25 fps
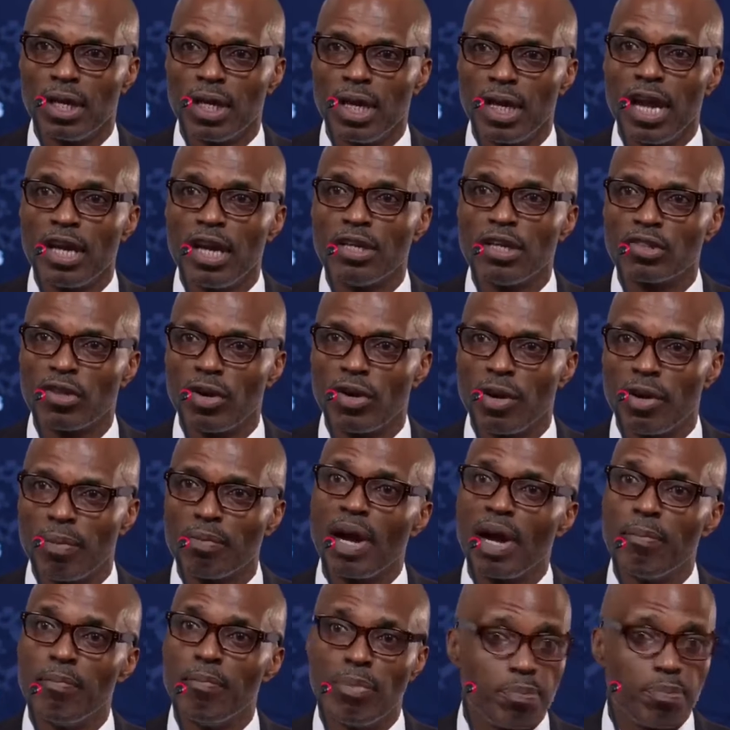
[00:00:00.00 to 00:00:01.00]
And so
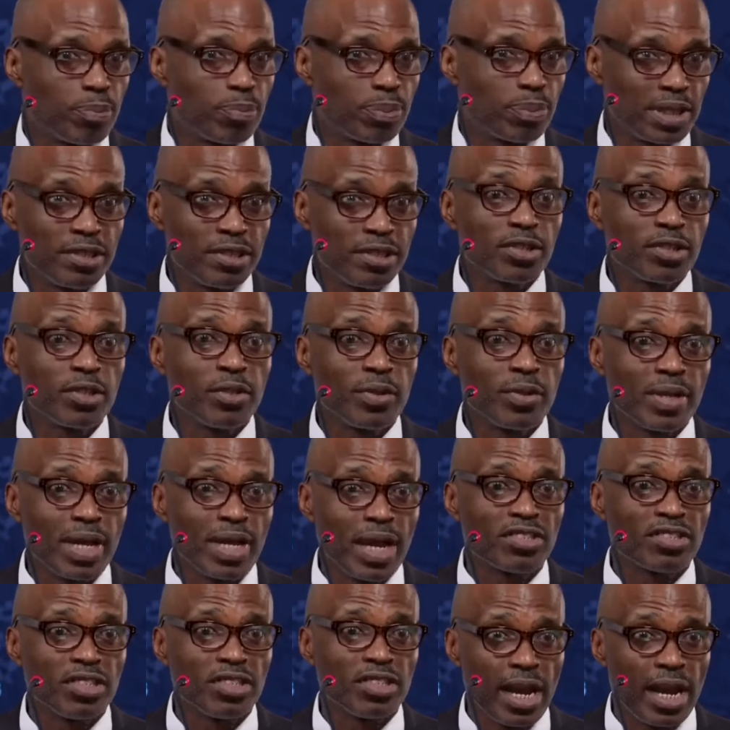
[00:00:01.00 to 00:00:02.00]
I'm pleased to announce
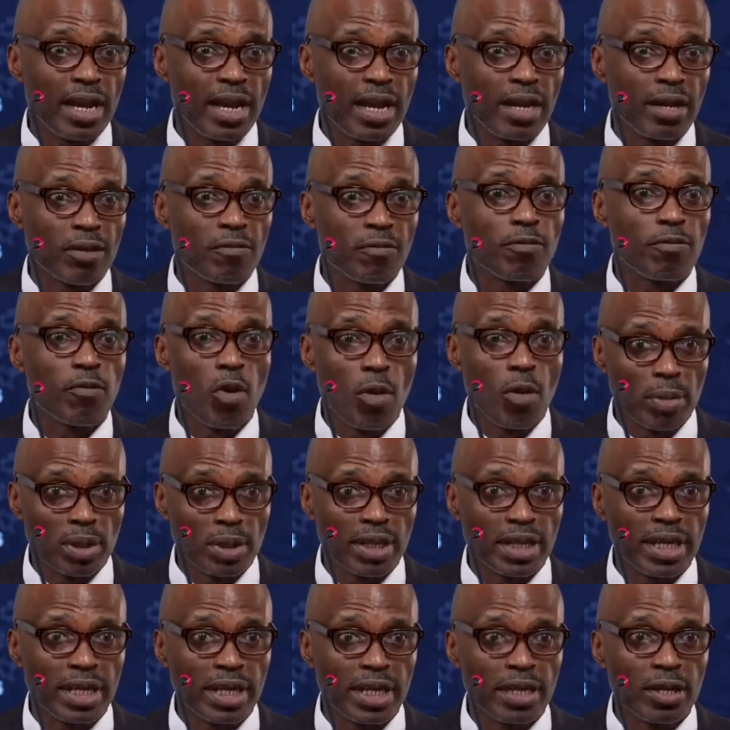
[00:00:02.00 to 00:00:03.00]
today,
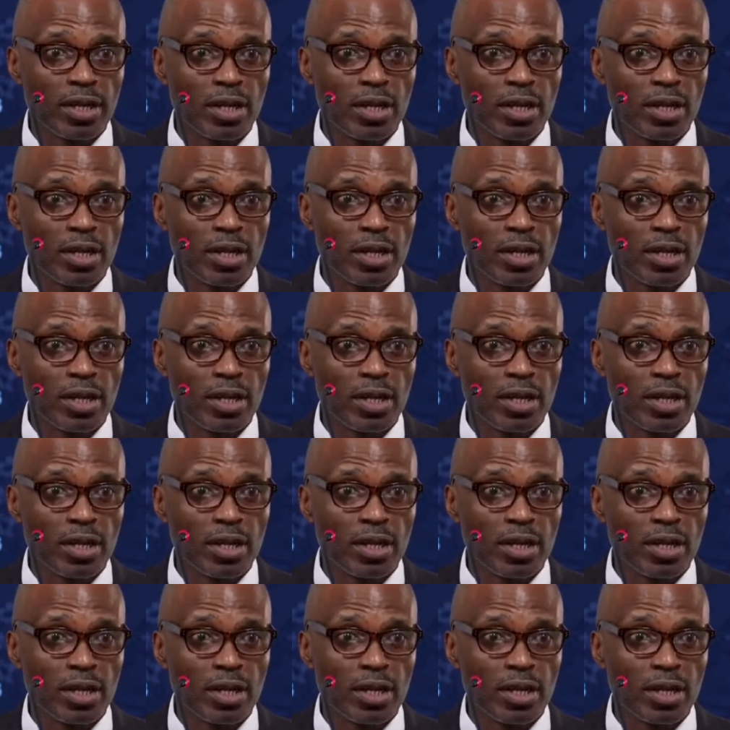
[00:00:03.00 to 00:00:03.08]
formally,